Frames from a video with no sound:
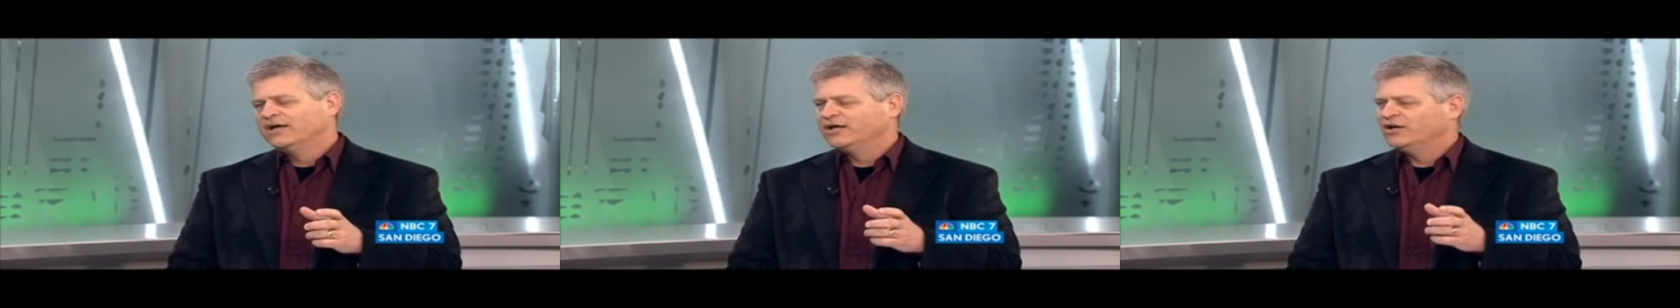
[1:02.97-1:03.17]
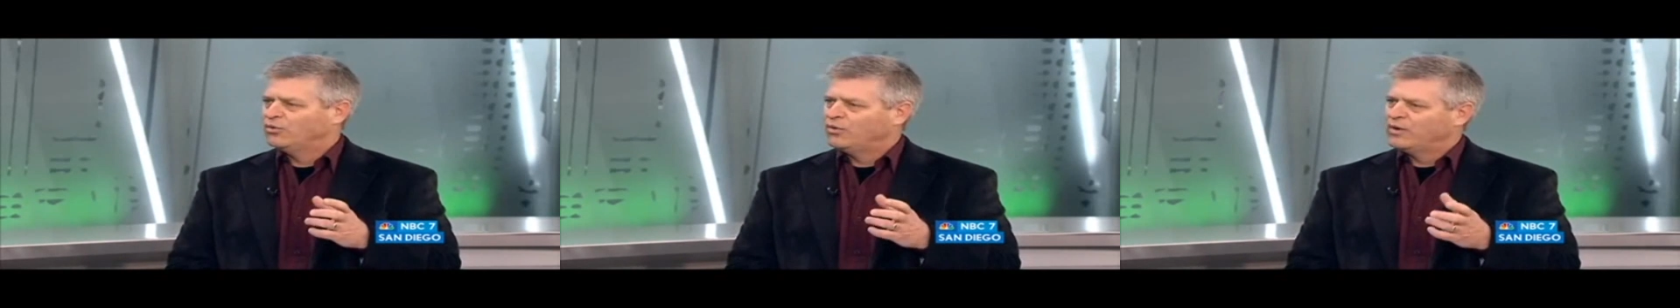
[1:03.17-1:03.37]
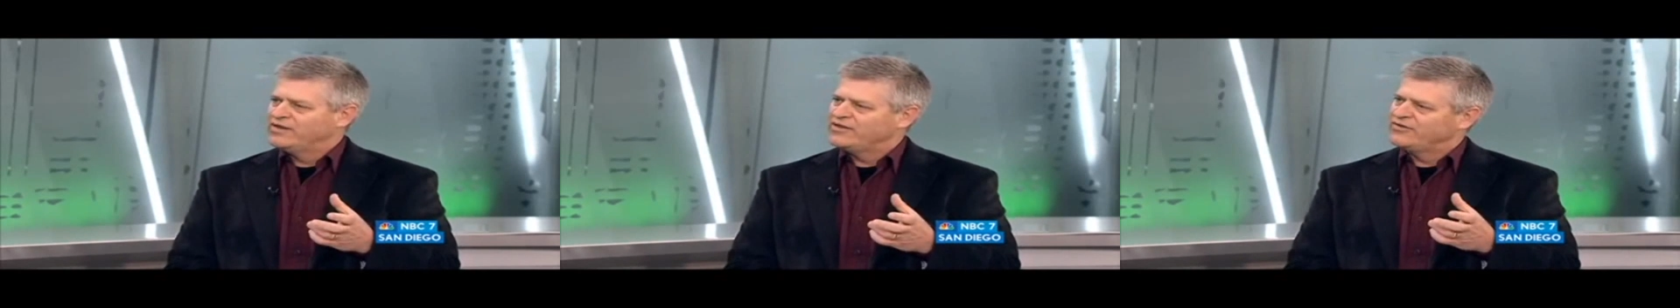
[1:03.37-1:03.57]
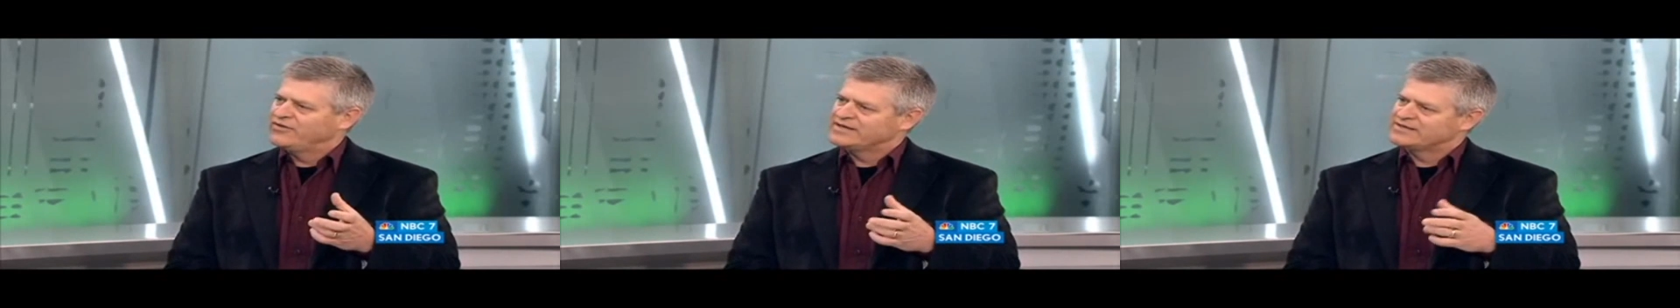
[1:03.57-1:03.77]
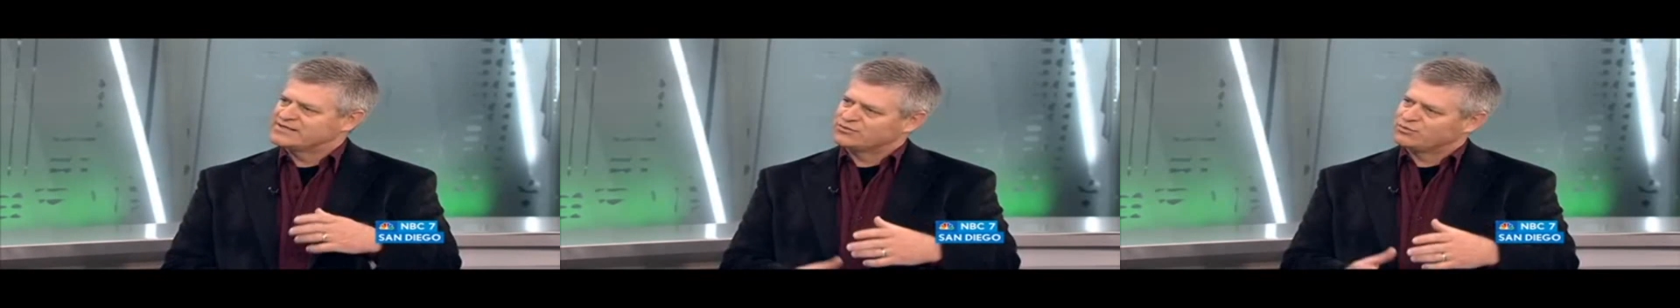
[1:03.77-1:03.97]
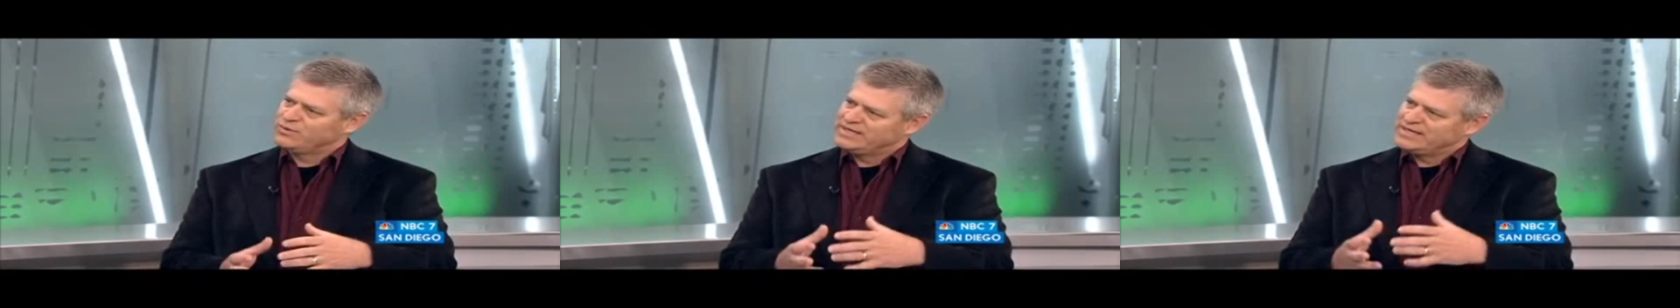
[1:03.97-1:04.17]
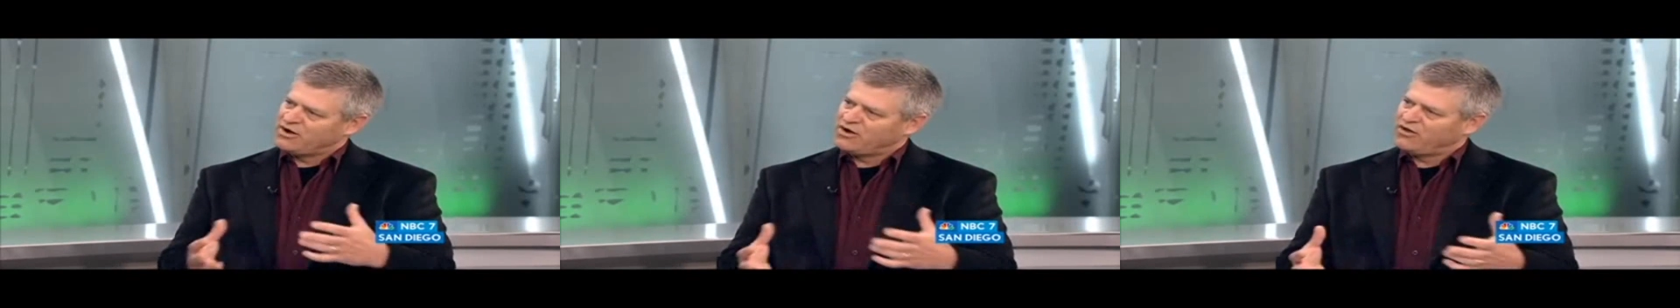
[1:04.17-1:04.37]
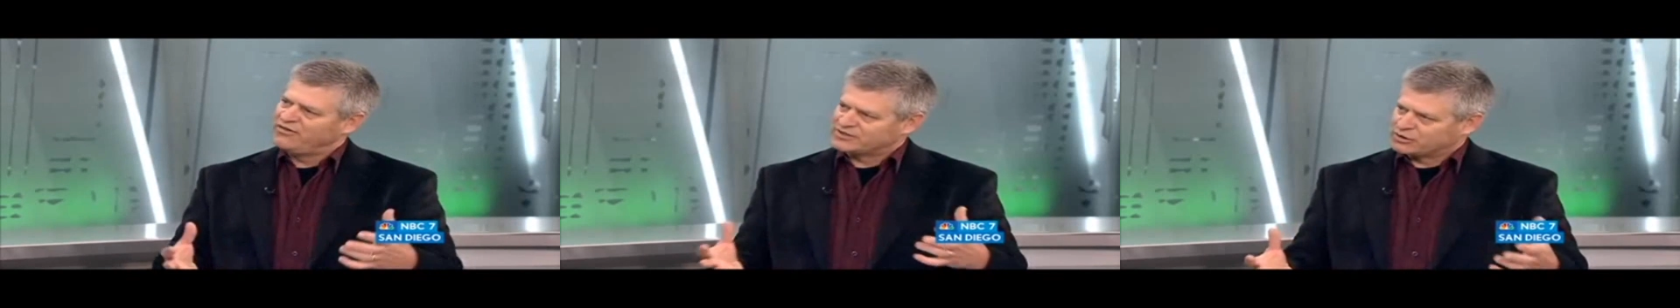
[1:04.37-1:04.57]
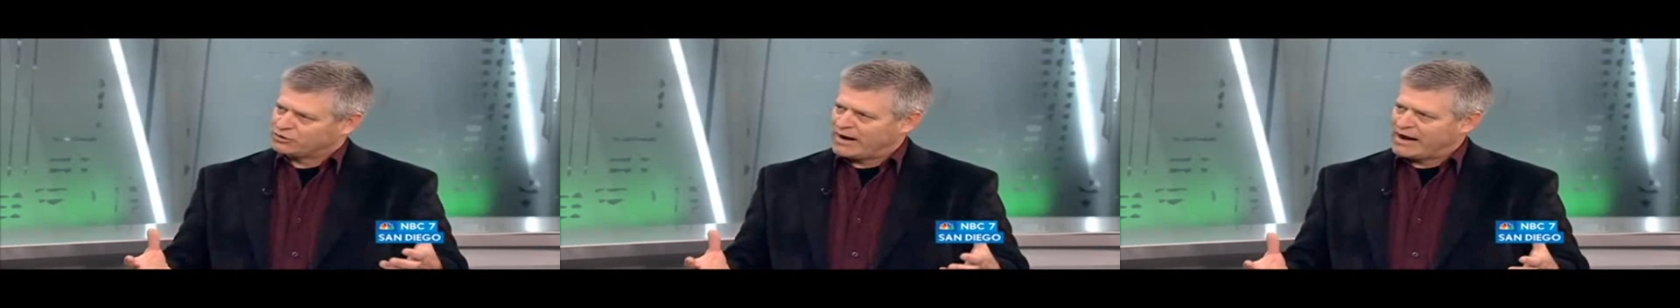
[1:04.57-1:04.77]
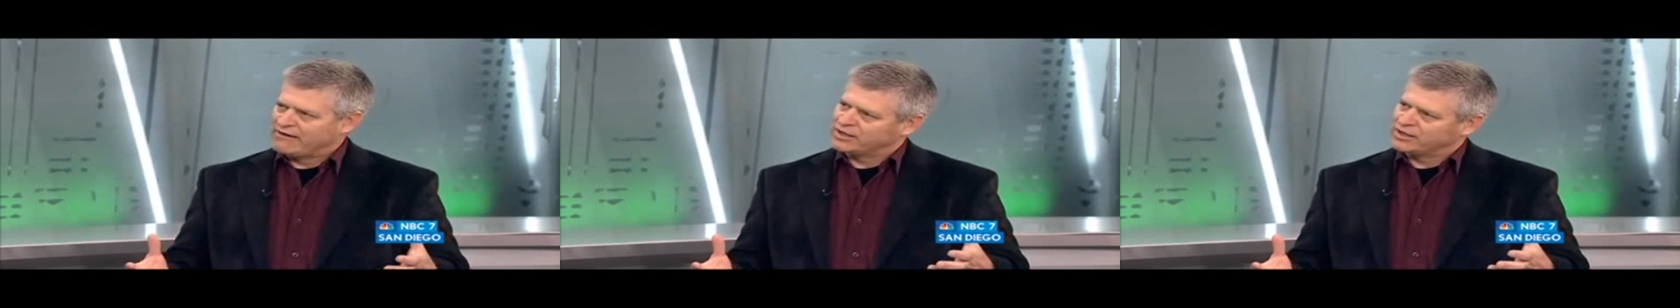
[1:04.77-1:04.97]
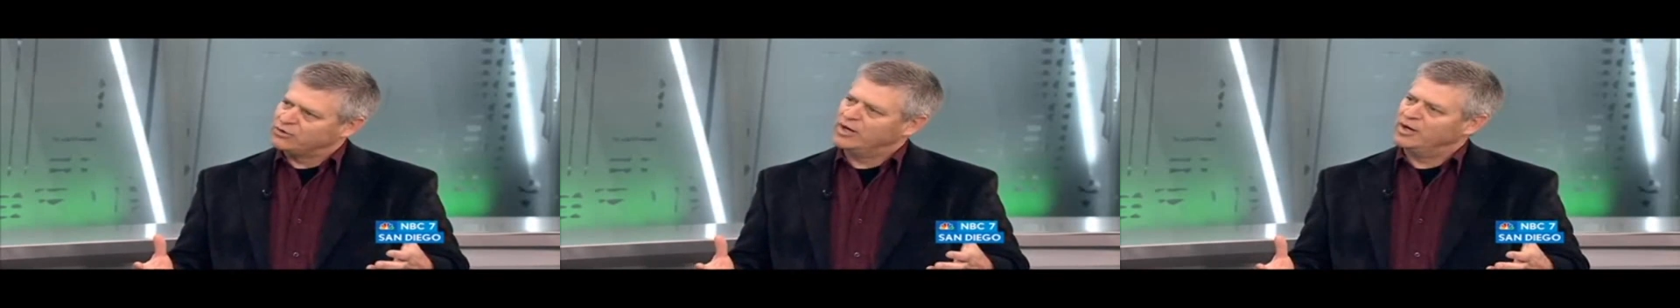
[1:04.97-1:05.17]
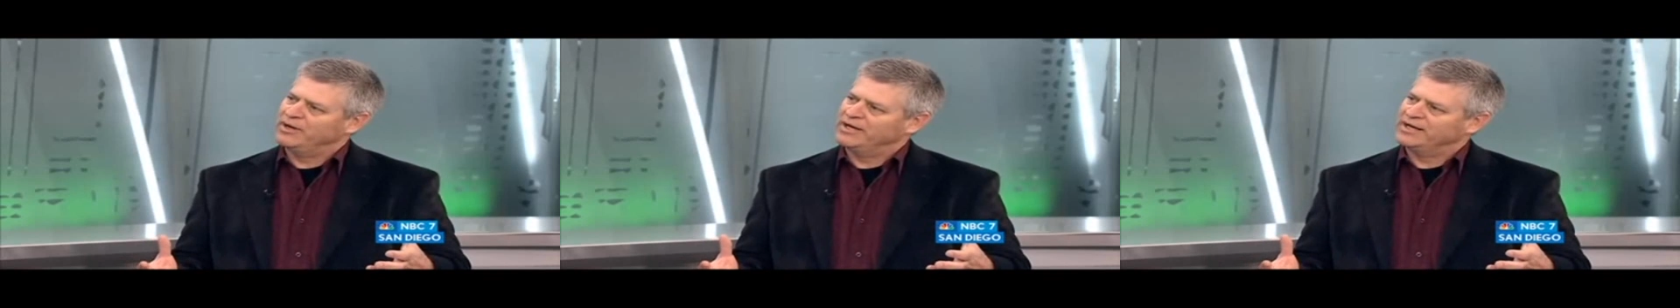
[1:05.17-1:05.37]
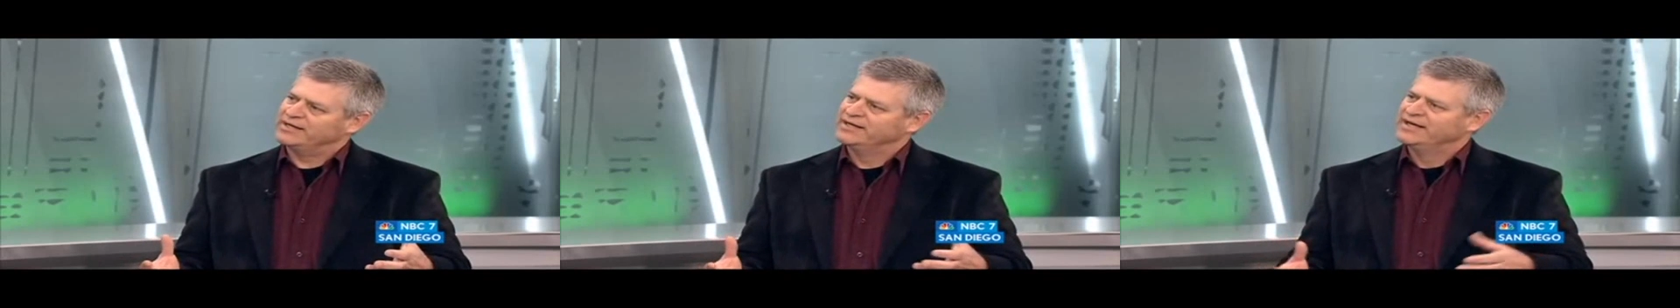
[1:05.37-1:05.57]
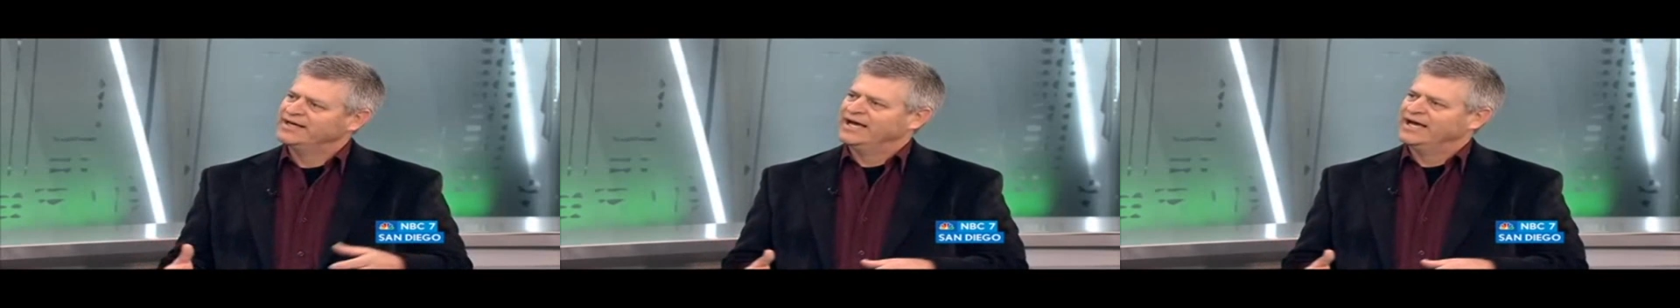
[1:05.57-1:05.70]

you know, one of the things is we did all this ground equipment,